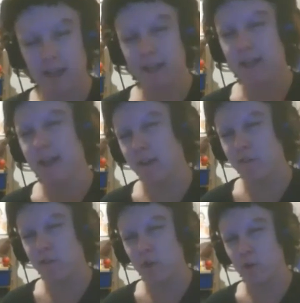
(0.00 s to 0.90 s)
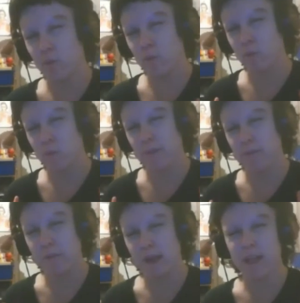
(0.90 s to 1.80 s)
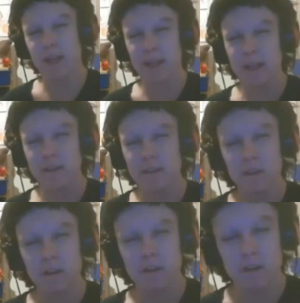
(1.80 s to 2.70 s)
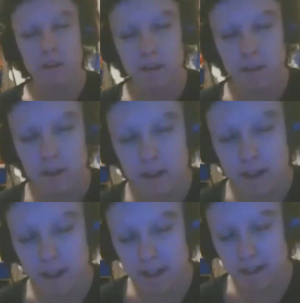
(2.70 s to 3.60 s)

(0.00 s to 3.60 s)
of do with making it. And